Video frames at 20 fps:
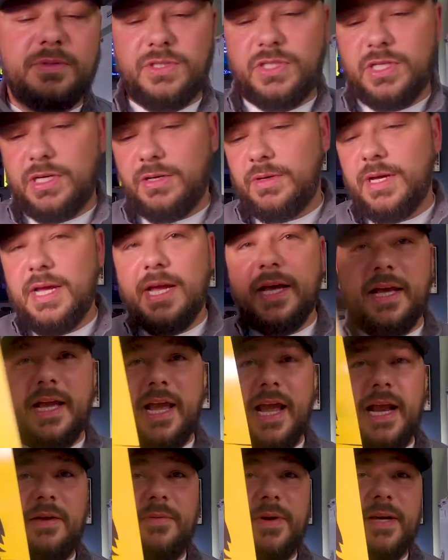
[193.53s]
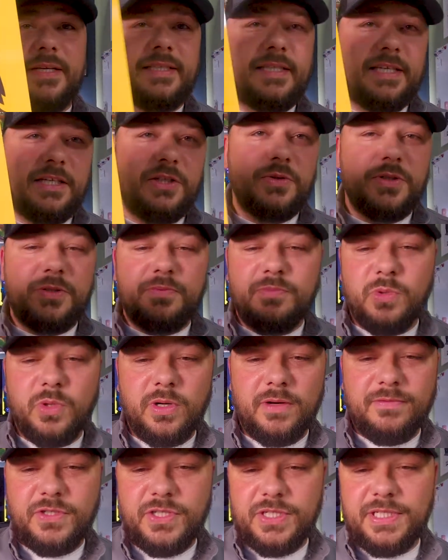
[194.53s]
So anyways, this was
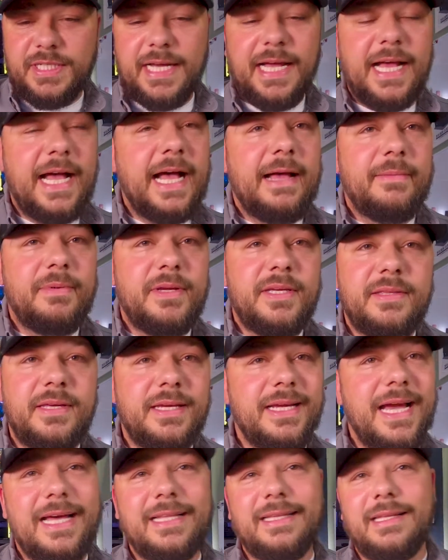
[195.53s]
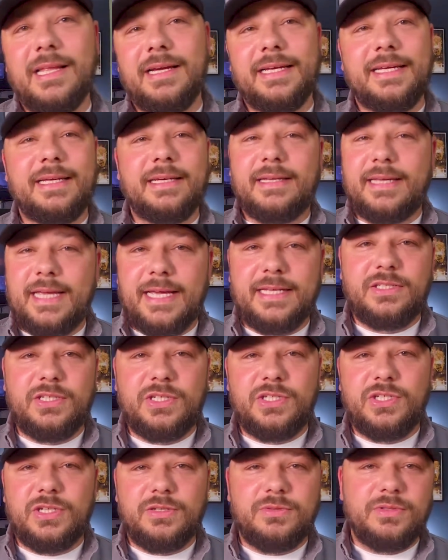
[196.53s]
more of just a hobby thing. I like
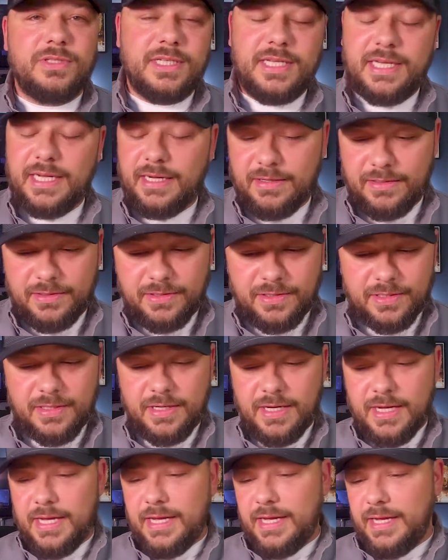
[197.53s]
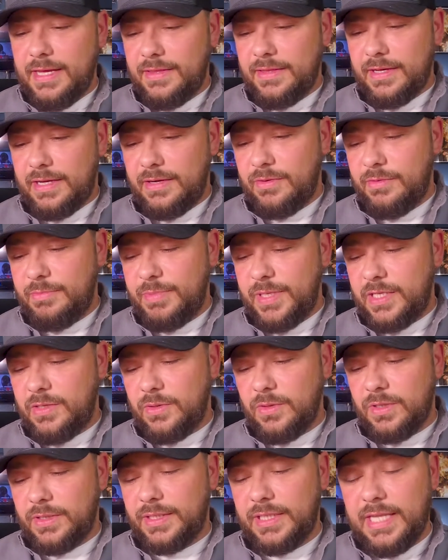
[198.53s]
Casey Jones, the character. Thought it would be
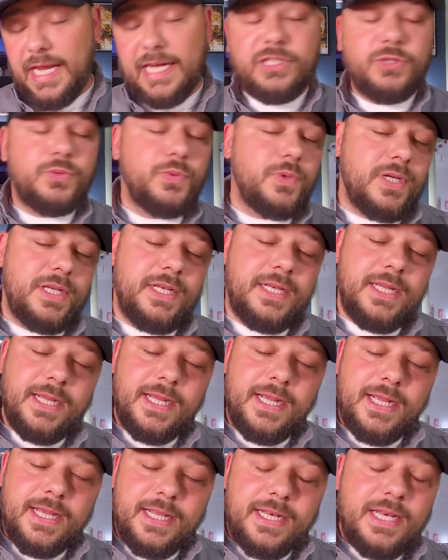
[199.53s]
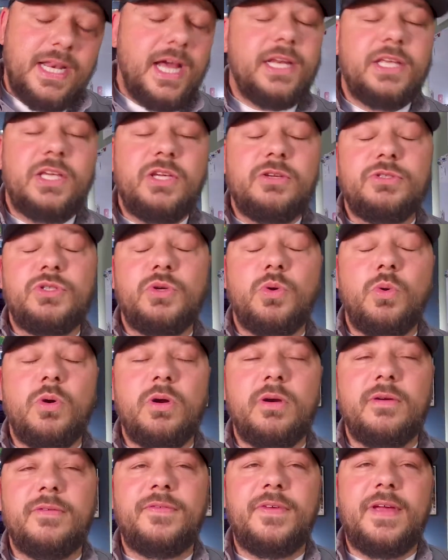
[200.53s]
cool. Next one, not a huge
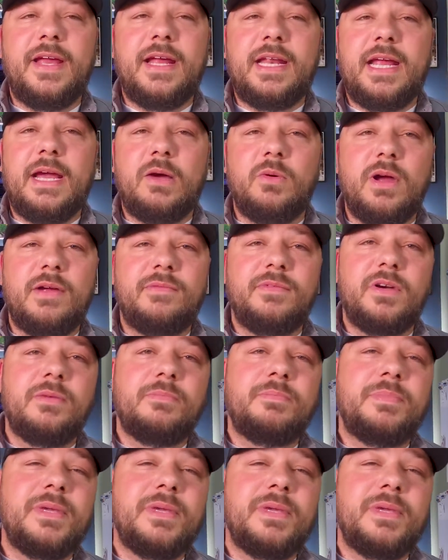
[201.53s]
horror fan. However,